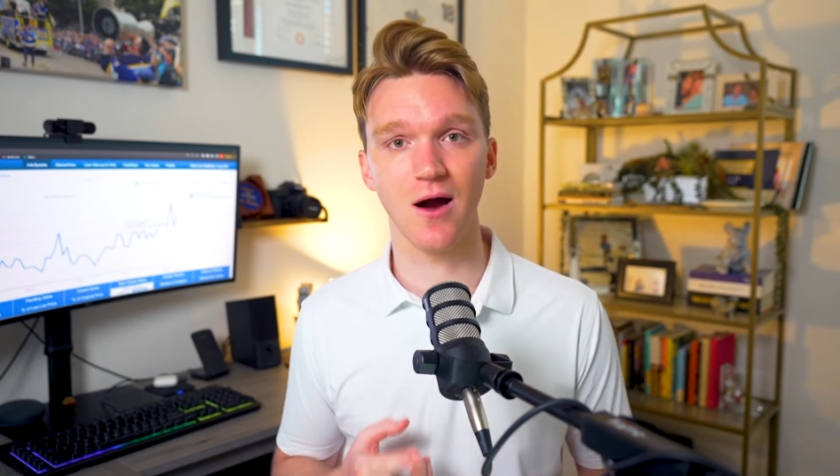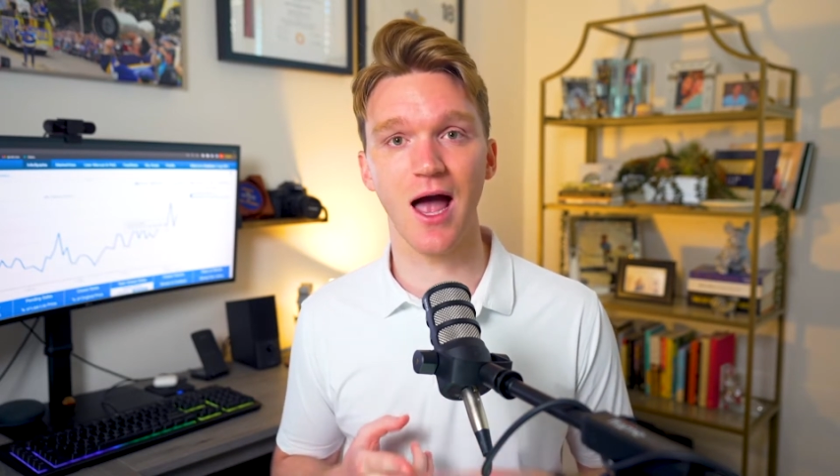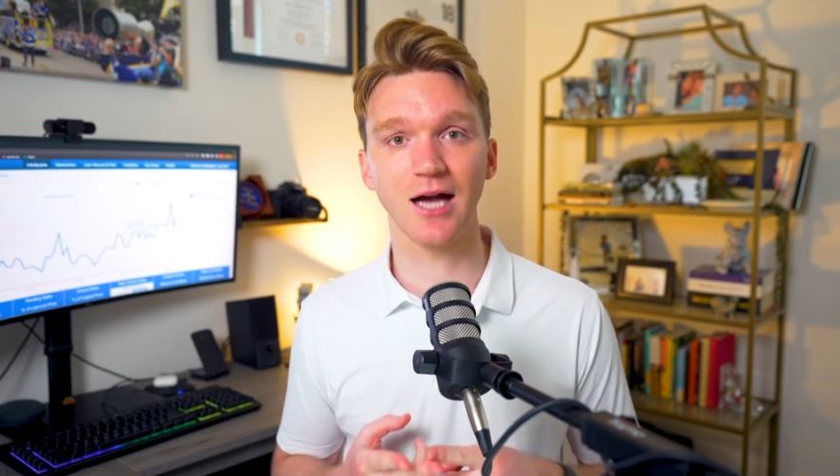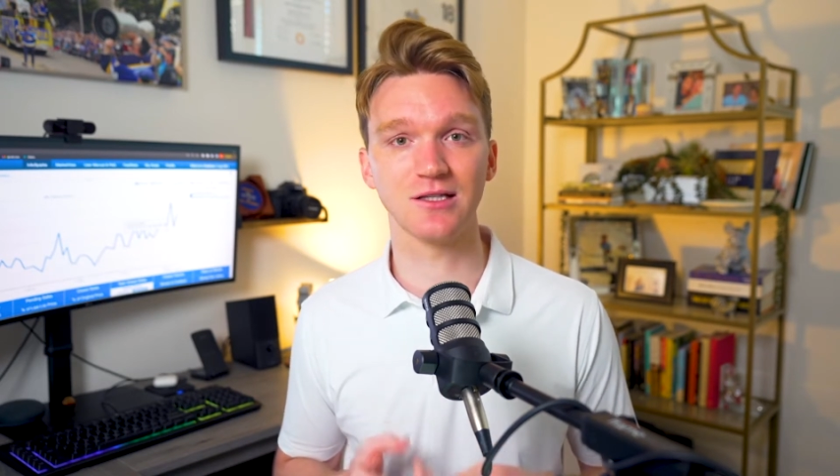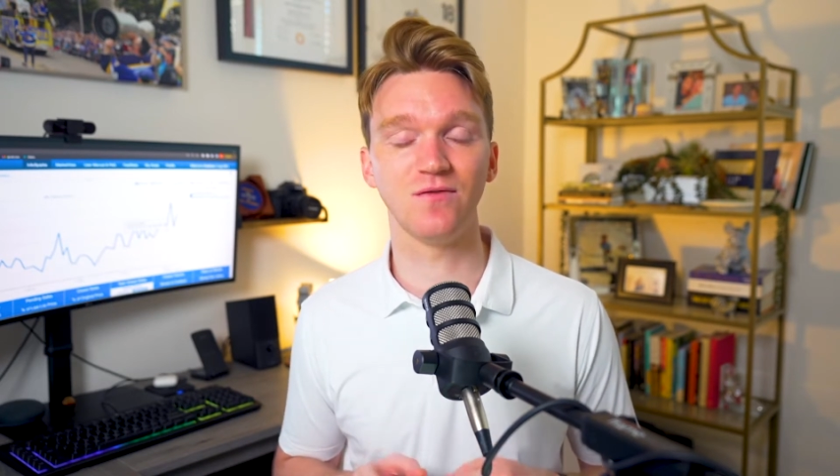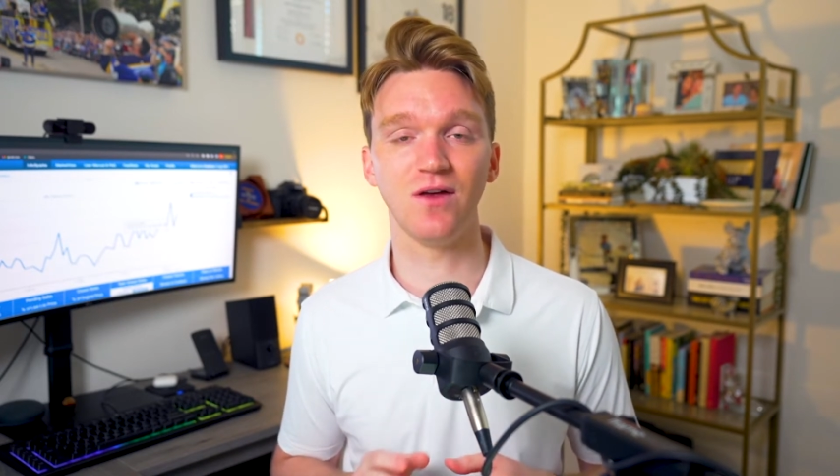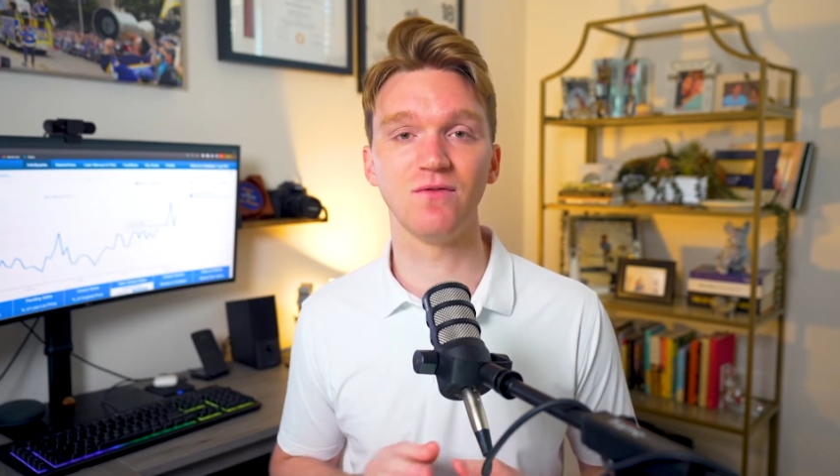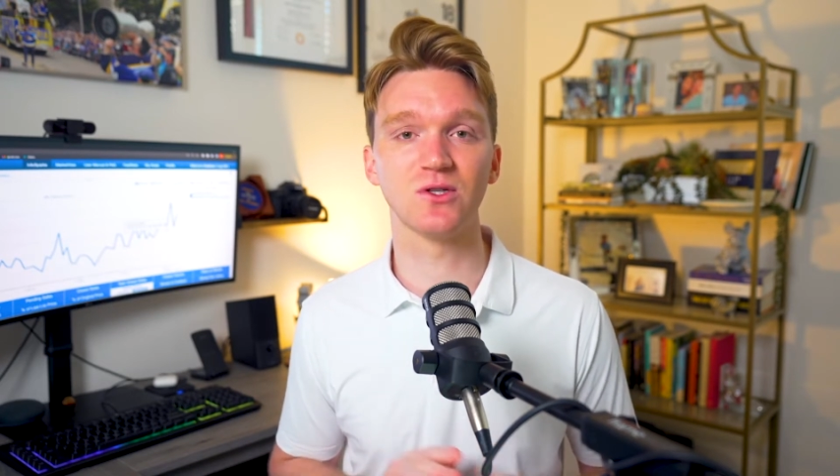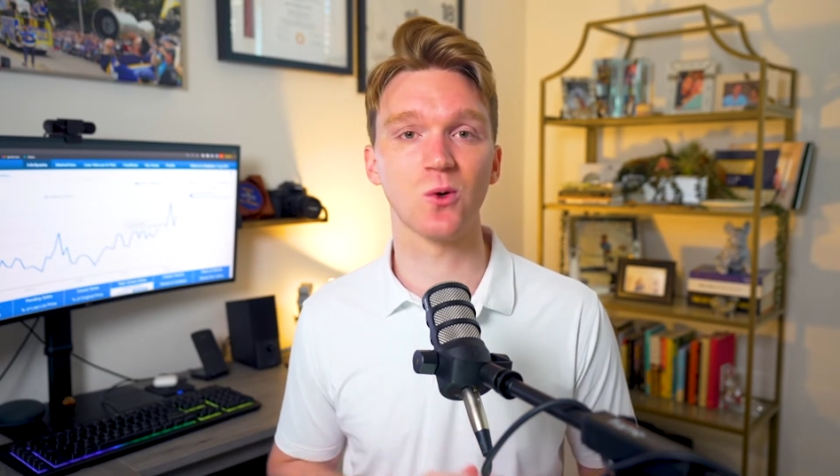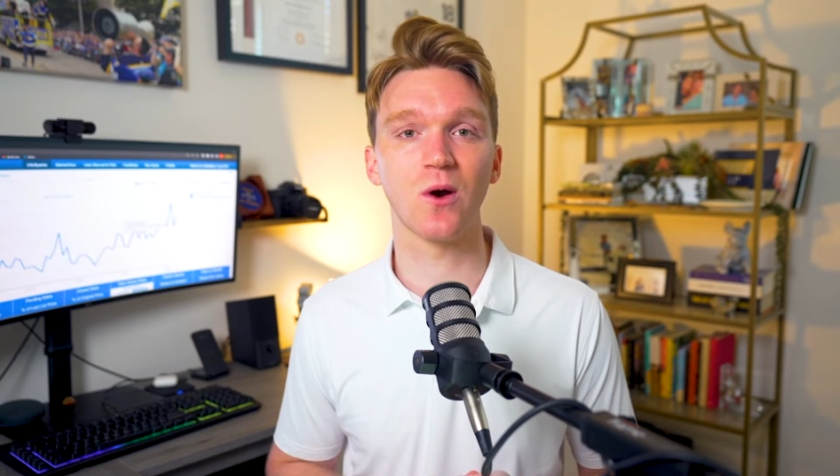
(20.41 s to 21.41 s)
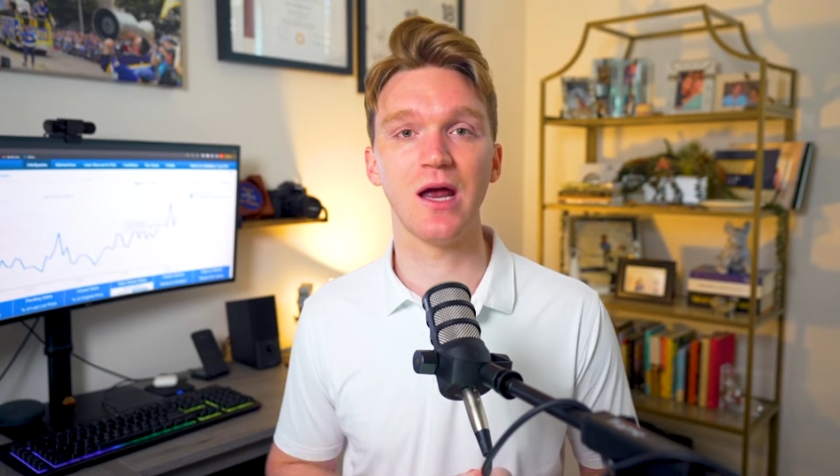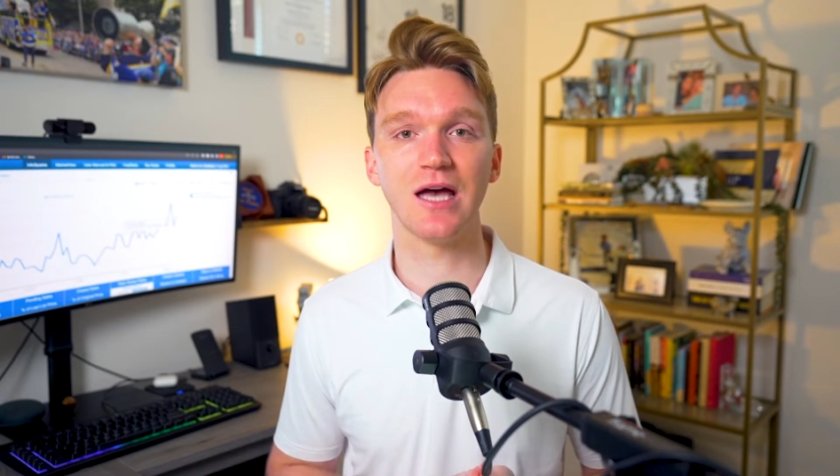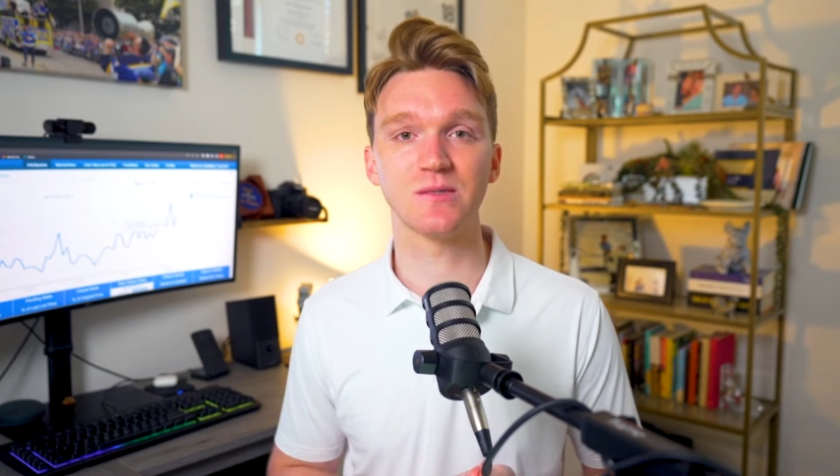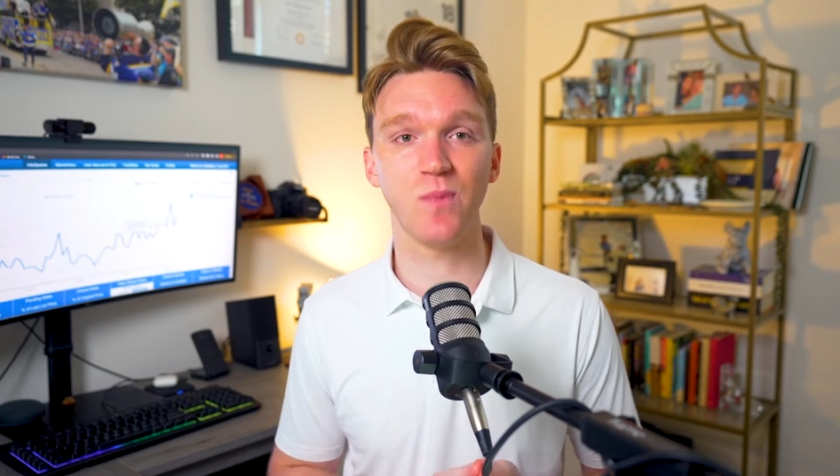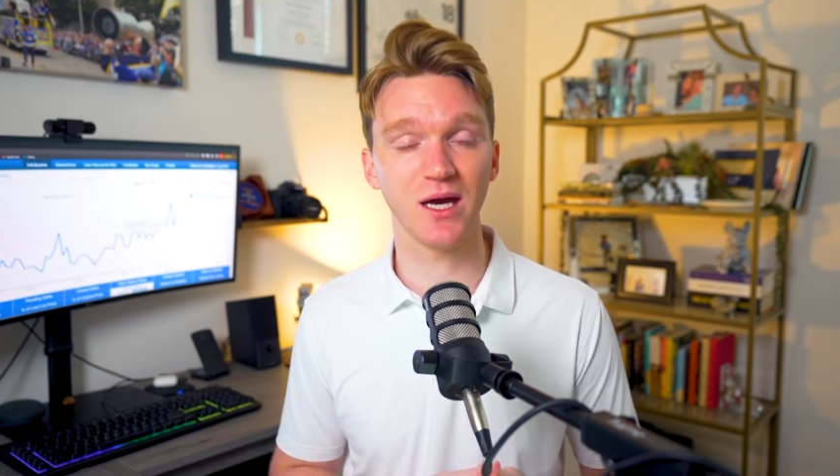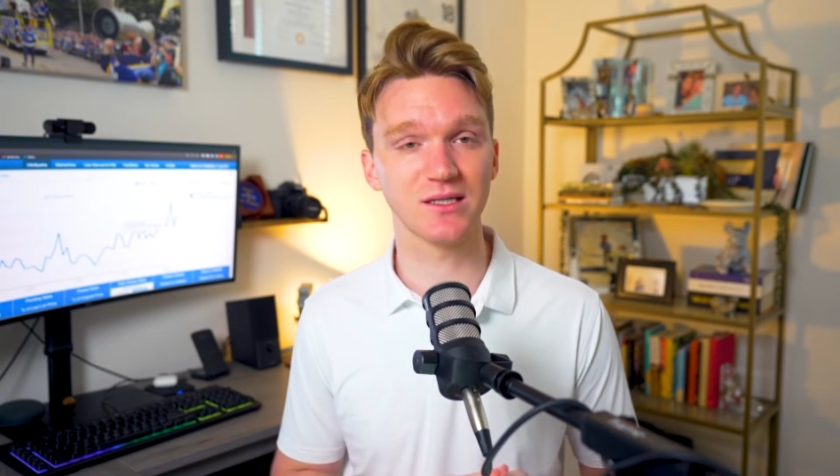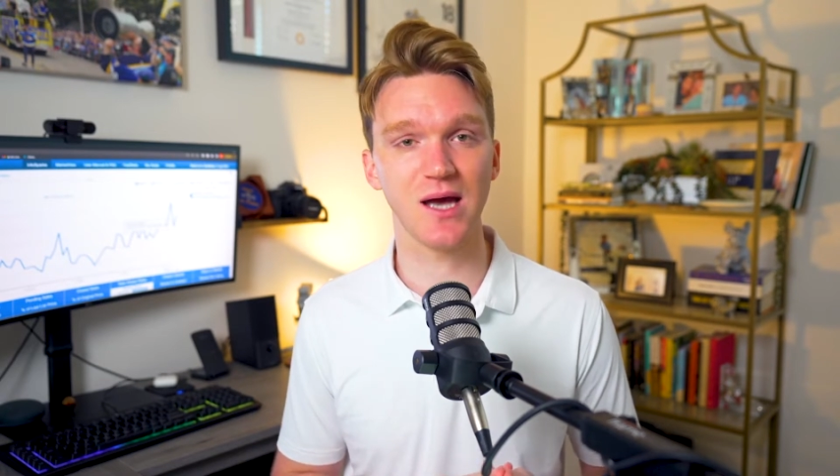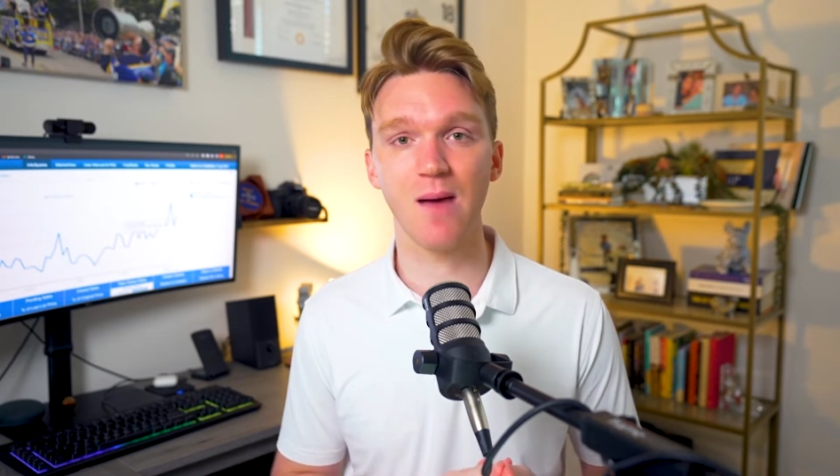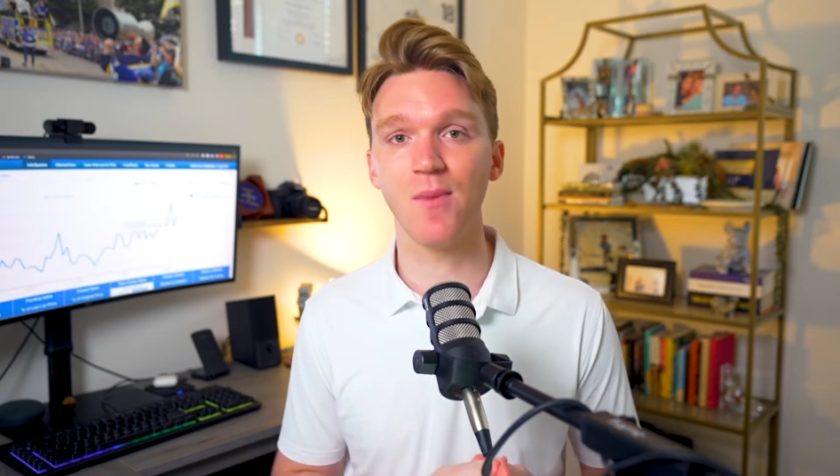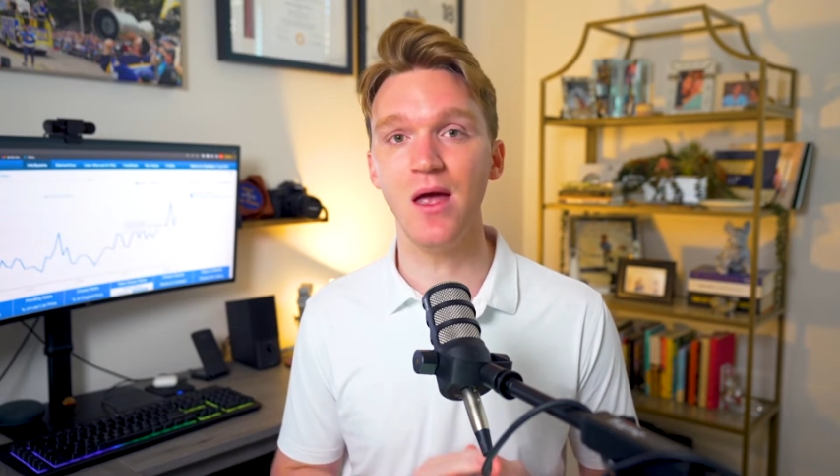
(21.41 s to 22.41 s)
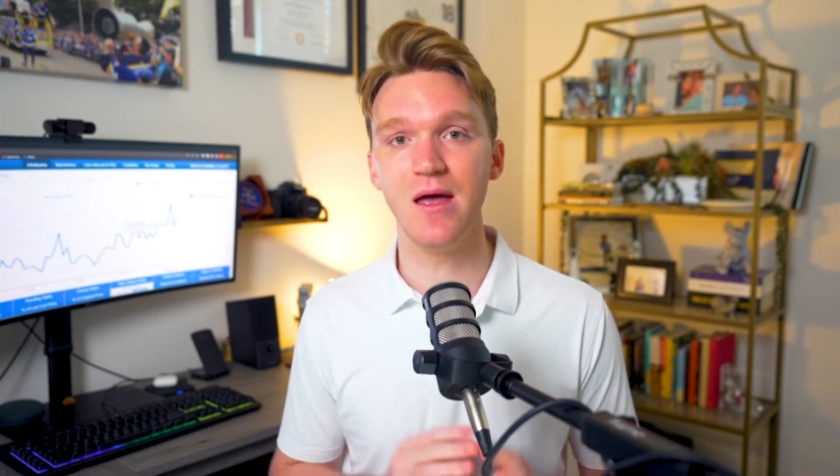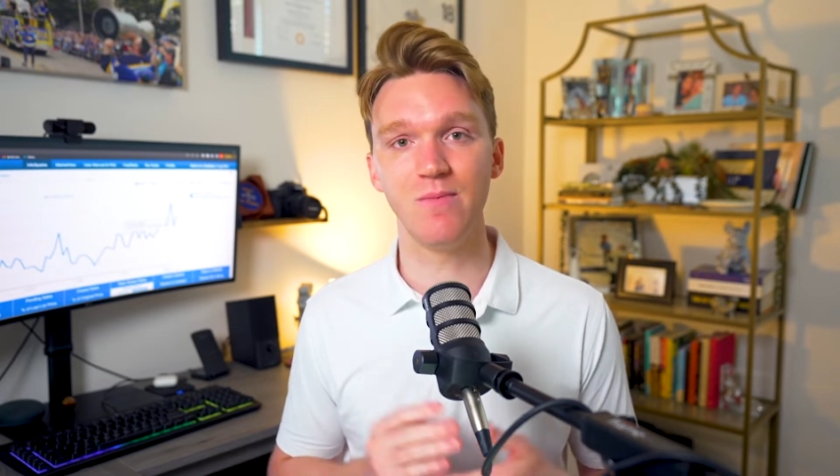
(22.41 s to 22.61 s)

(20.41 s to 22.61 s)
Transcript: Our active inventory has picked up